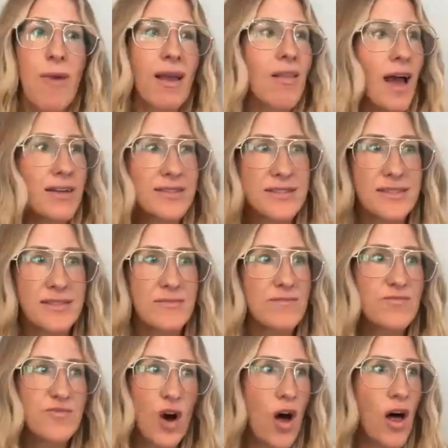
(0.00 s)
My last
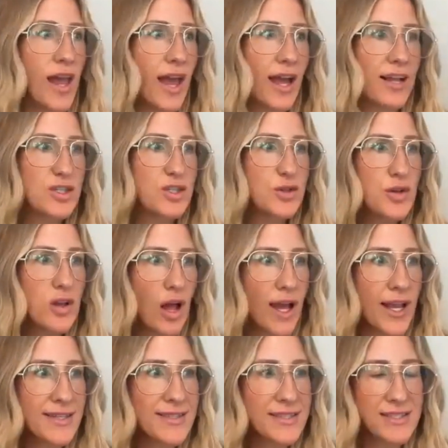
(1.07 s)
fall, I had two
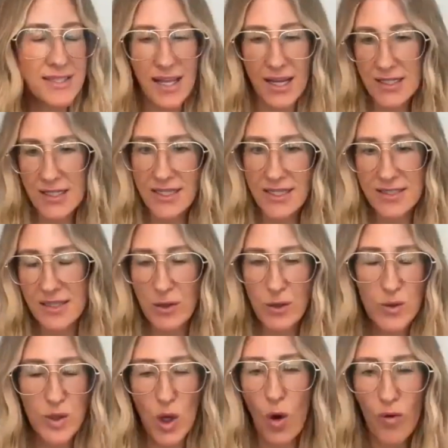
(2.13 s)
clients this next season
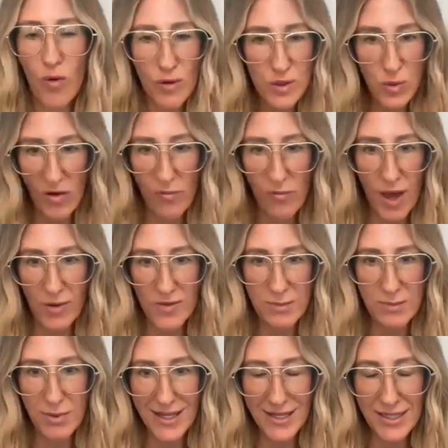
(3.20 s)
lose over 12 pounds
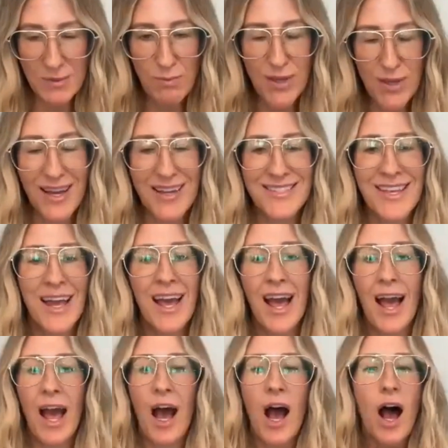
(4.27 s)
apiece because
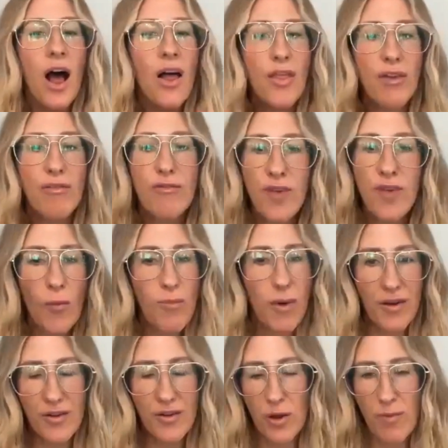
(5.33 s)
they felt
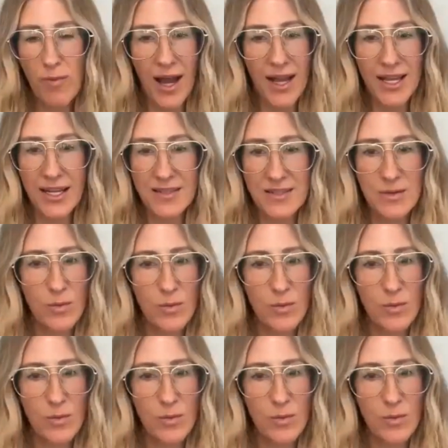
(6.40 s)
better in their bodies.